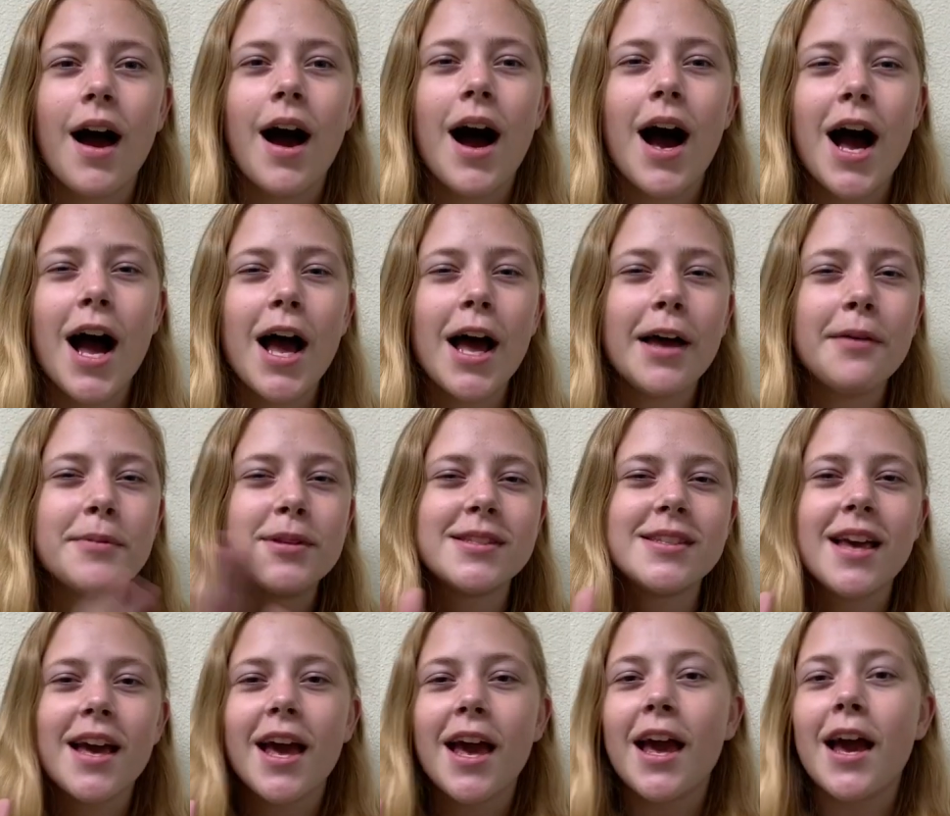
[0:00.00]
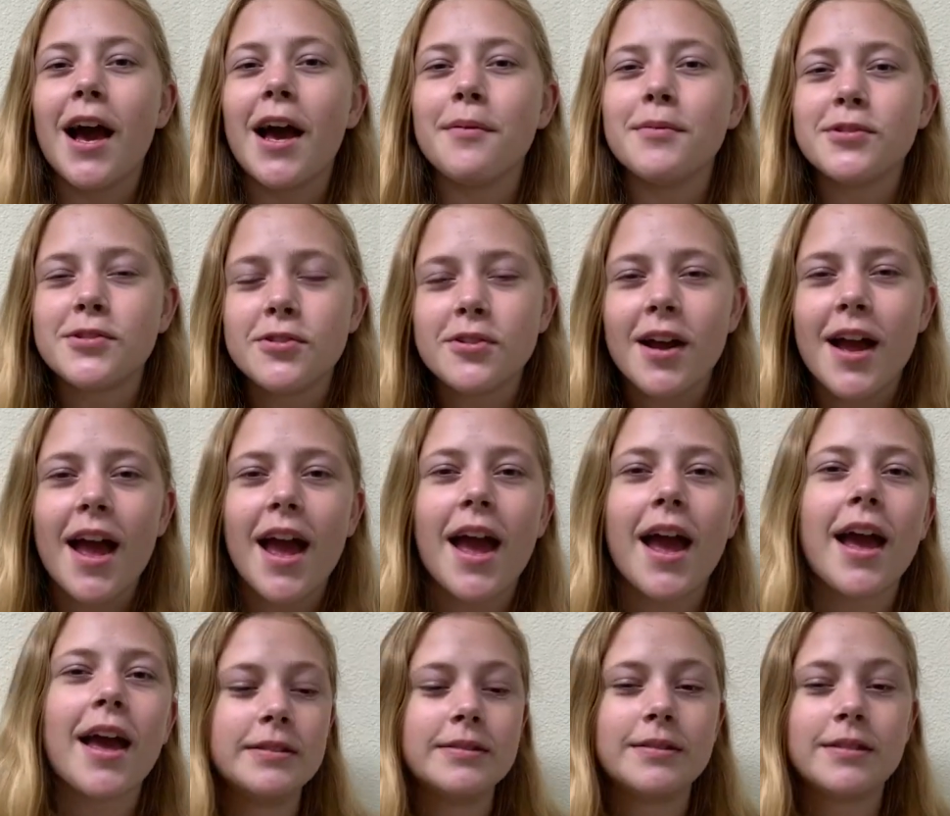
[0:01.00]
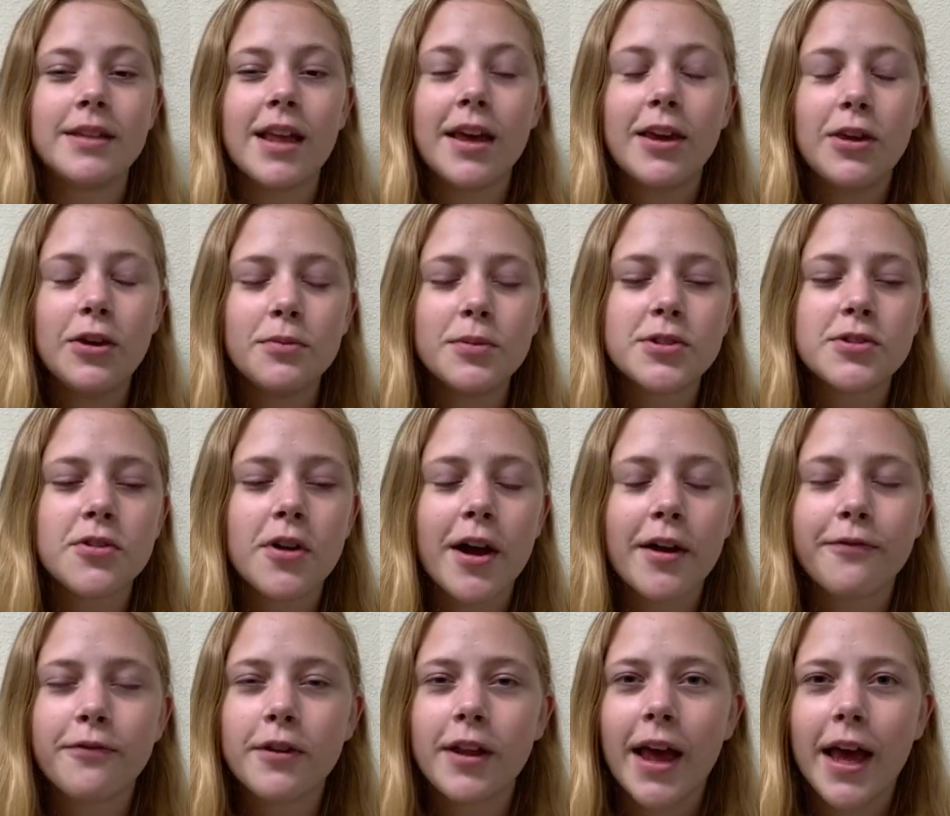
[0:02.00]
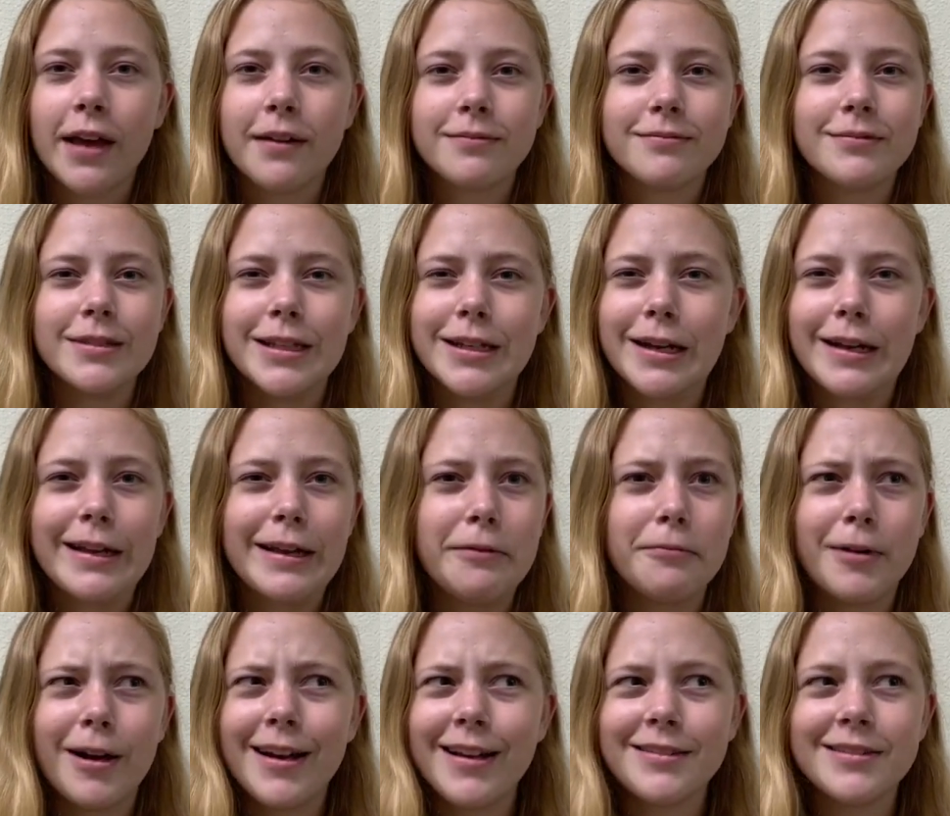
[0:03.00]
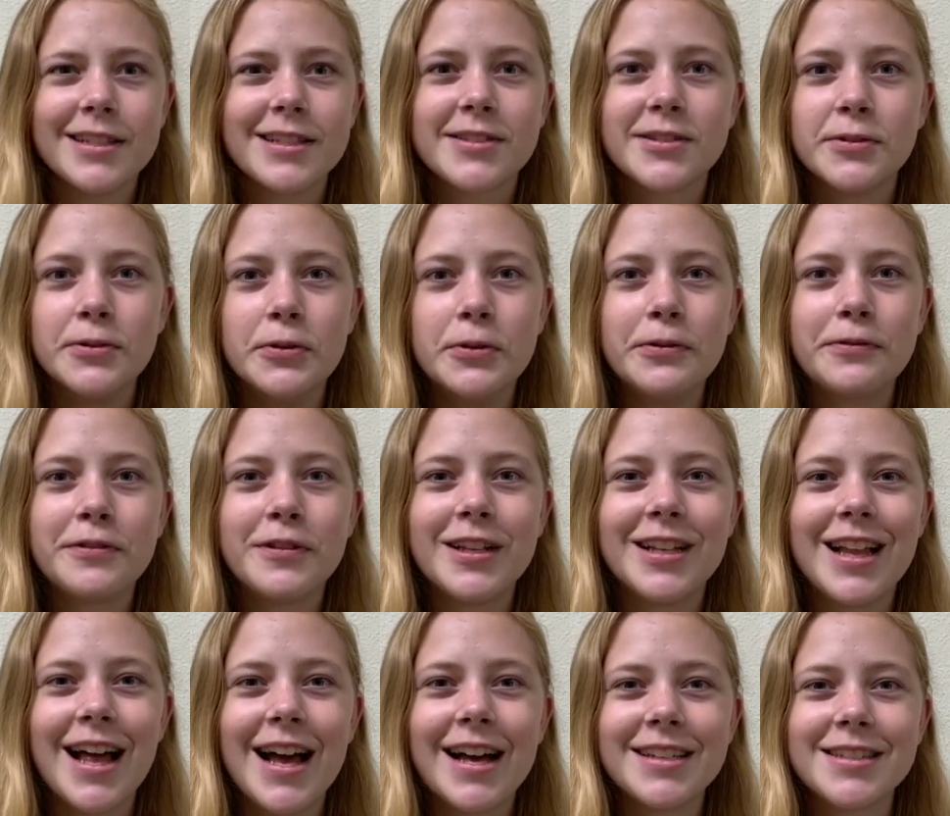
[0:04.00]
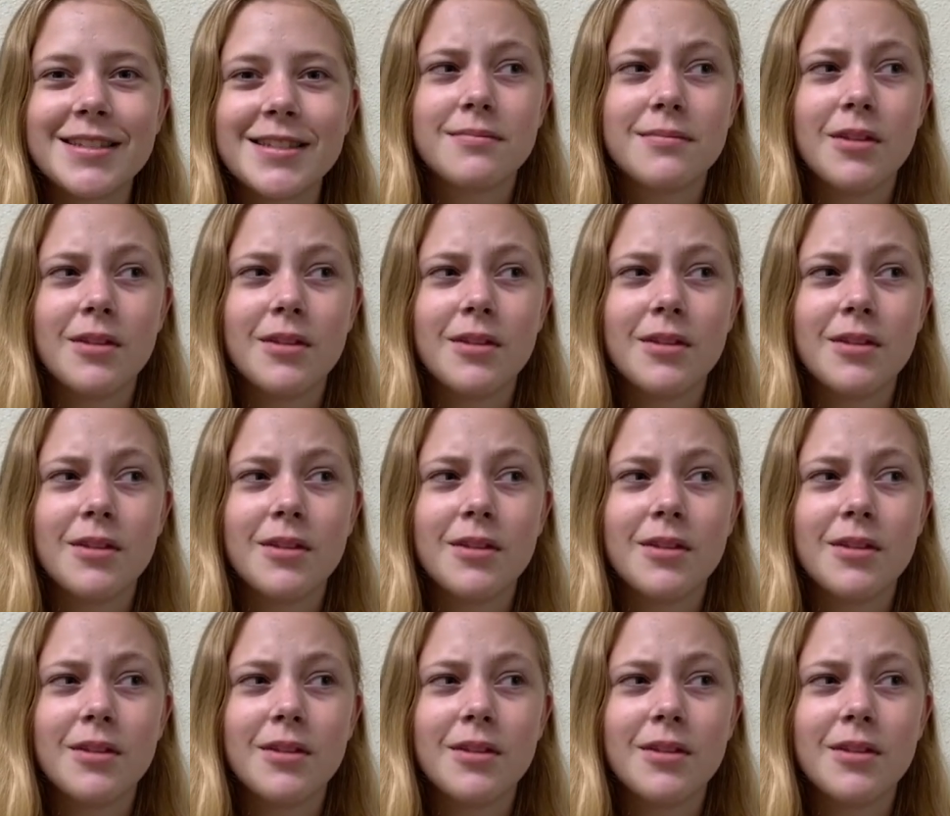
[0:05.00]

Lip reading: Hi, Miss A. Hi, Mr. A. Thank you, Mr. A, for like literally running this school for the last